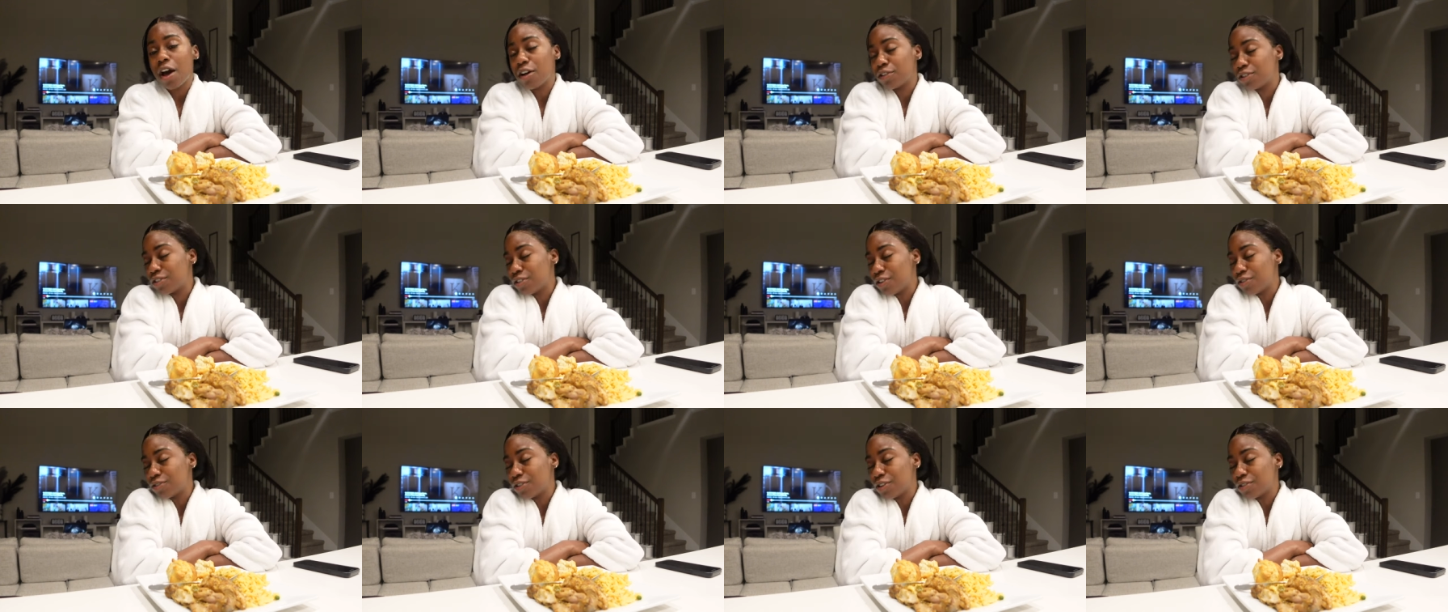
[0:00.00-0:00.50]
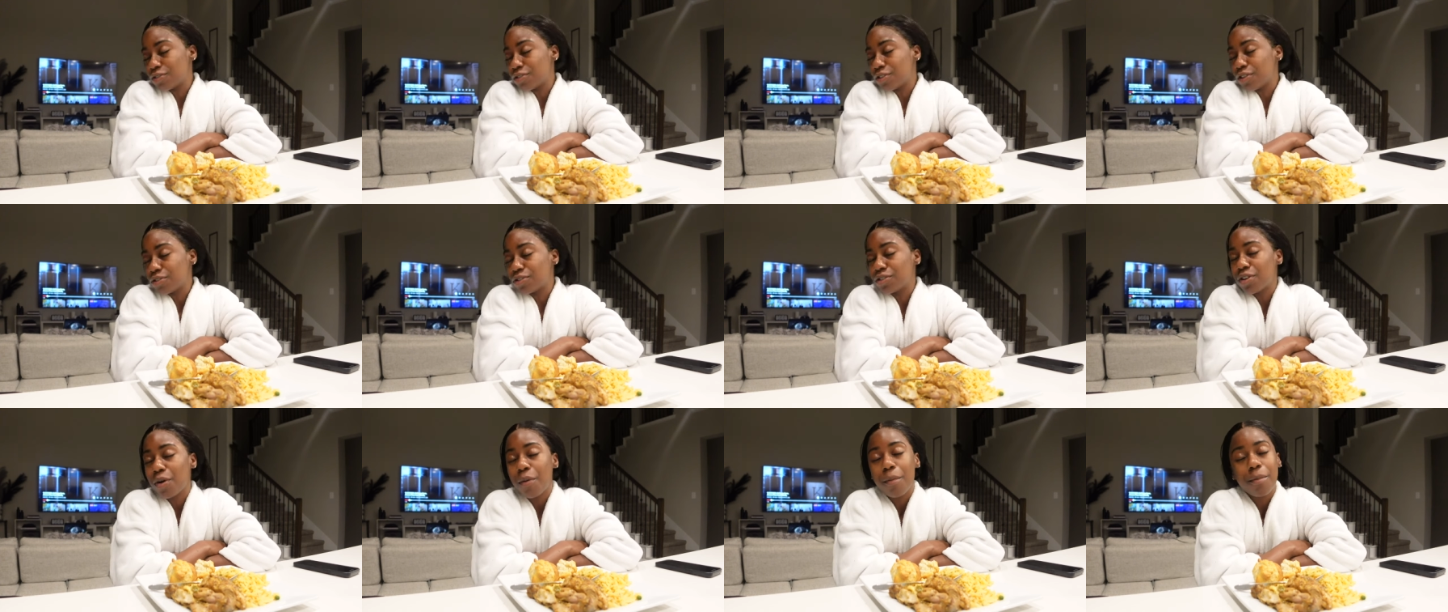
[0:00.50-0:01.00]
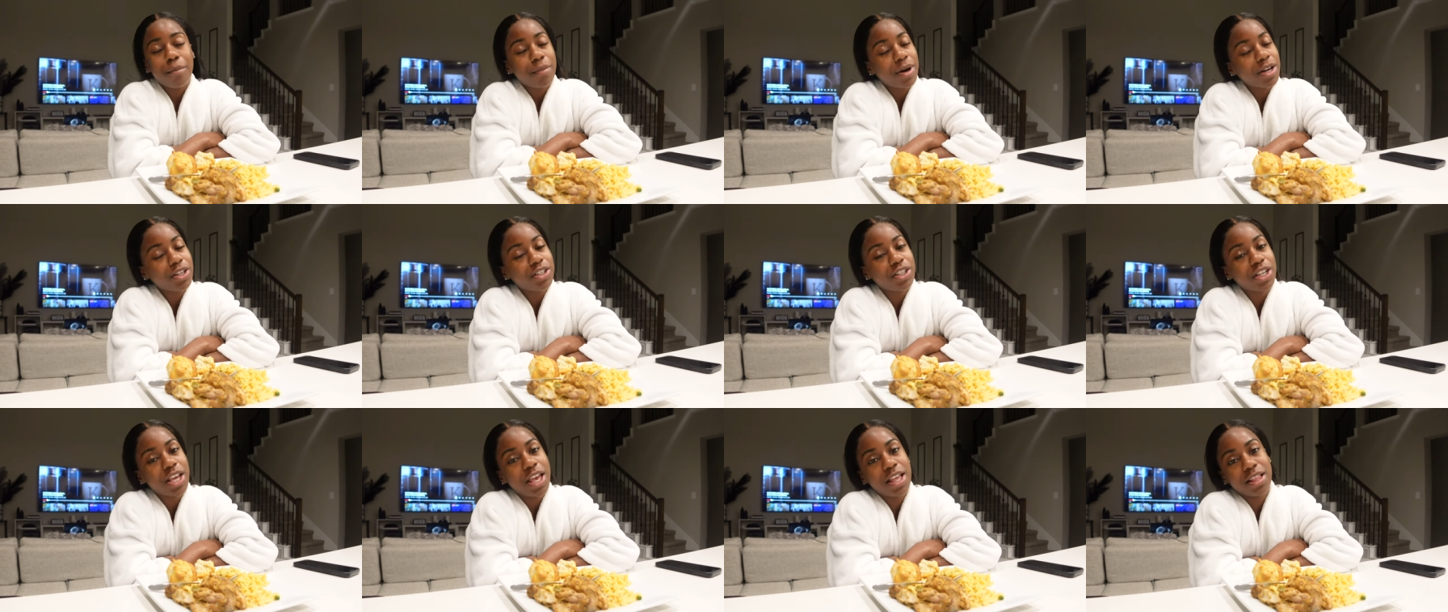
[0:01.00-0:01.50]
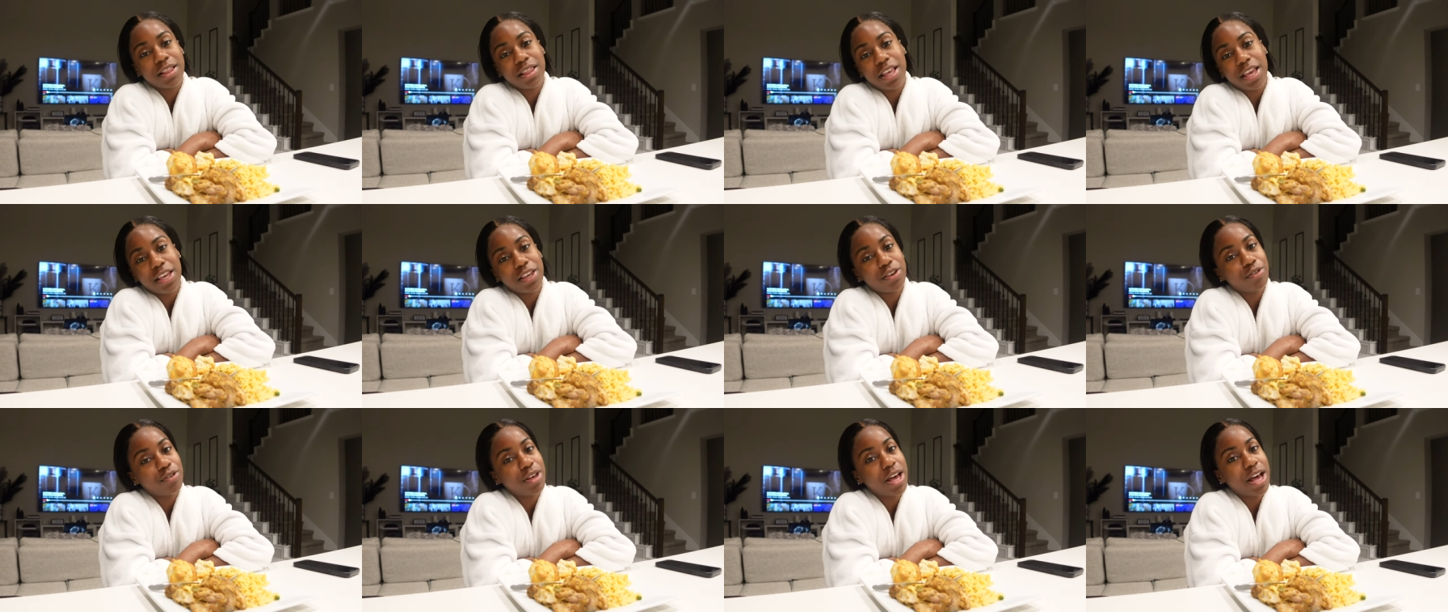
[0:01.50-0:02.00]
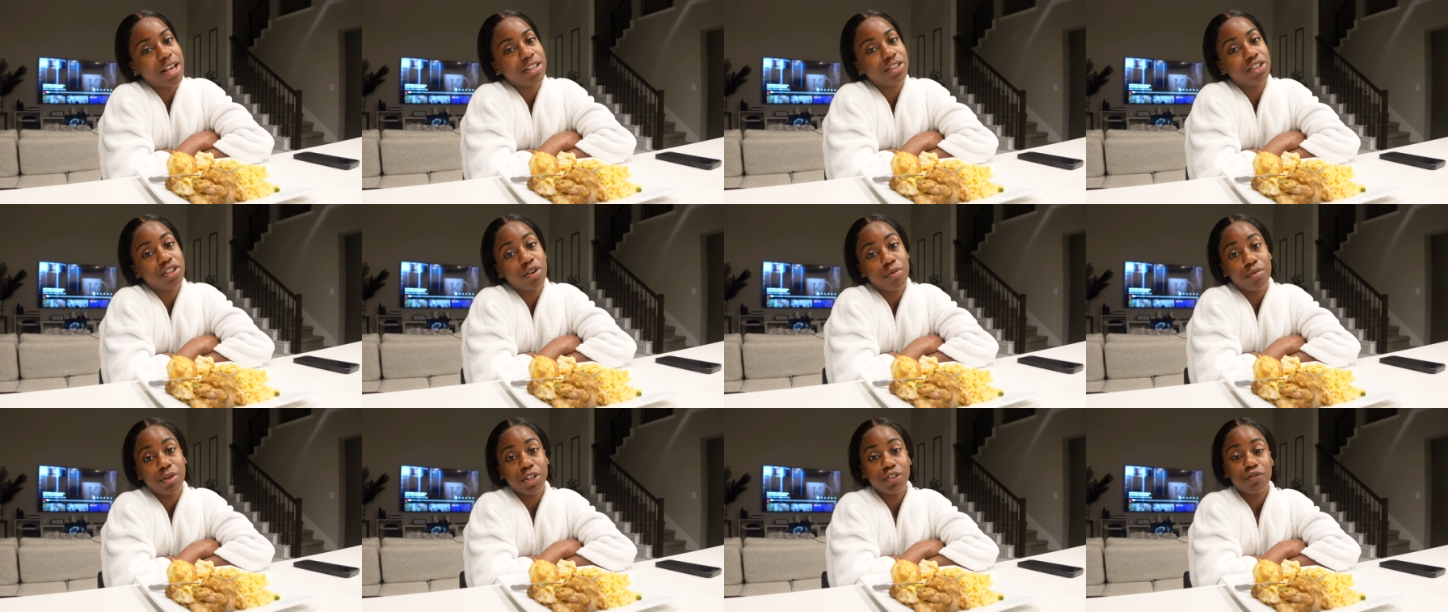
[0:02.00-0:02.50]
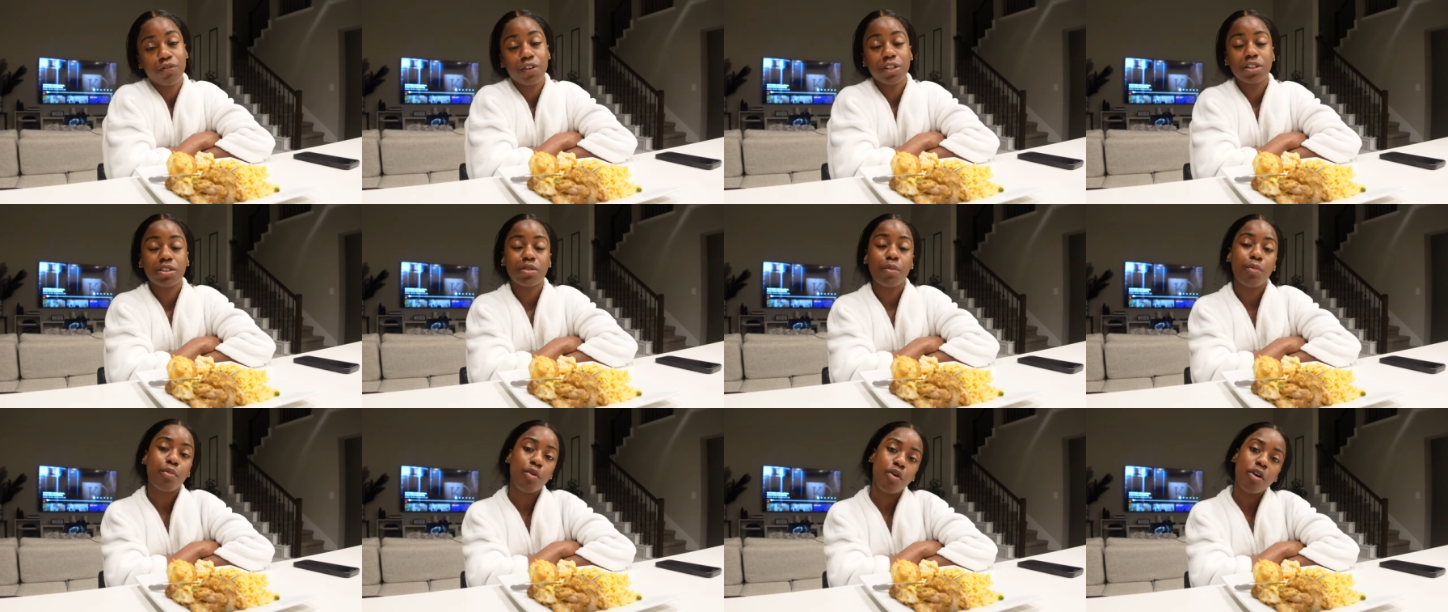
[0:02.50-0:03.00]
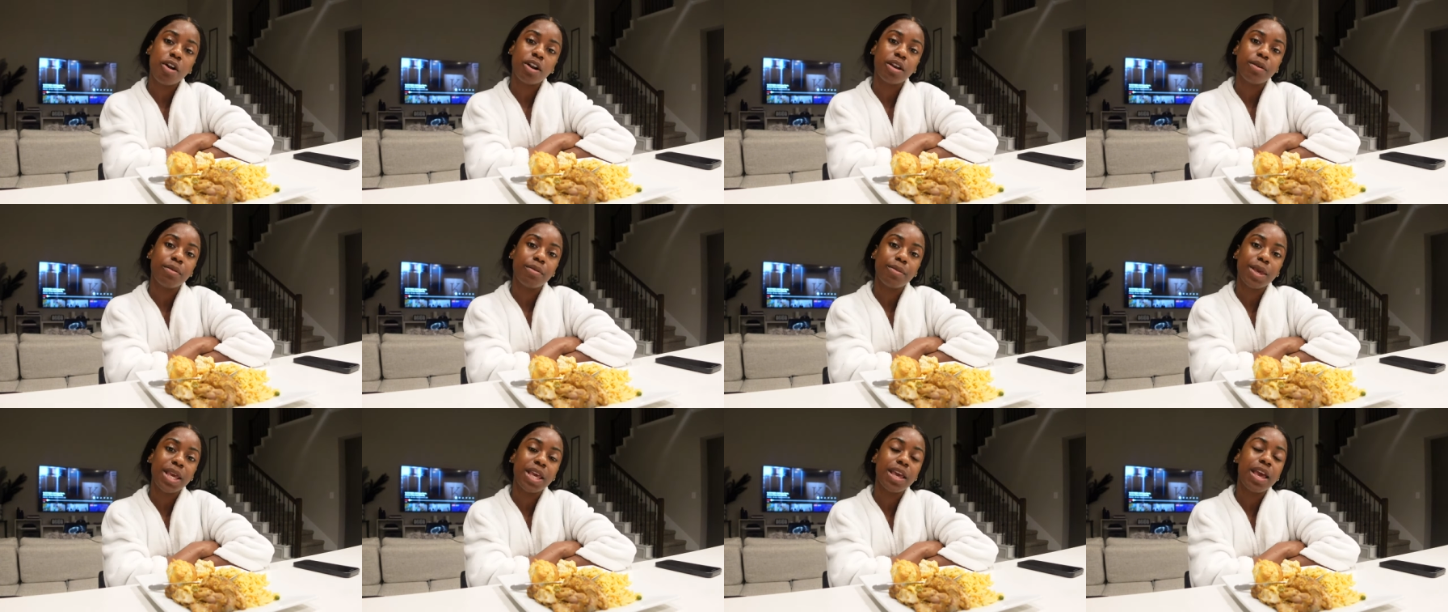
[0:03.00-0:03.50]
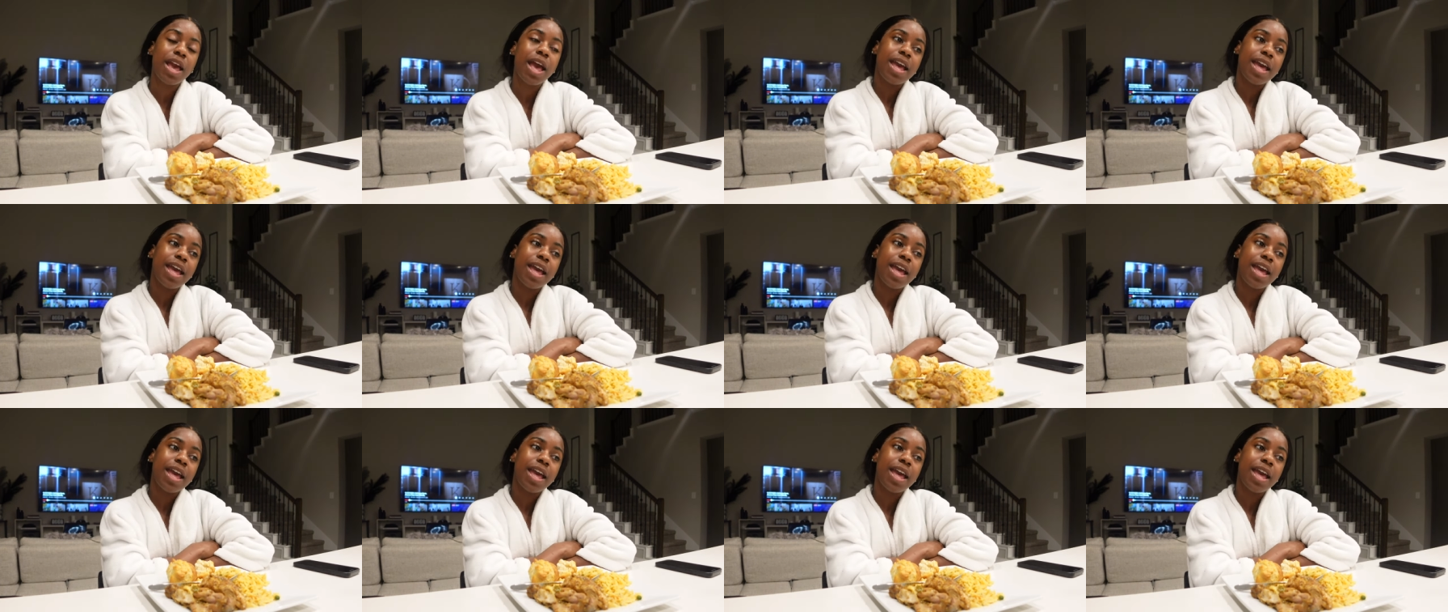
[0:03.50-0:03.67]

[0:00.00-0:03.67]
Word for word: y'all so so so so much and thank Thank you guys so much for supporting me.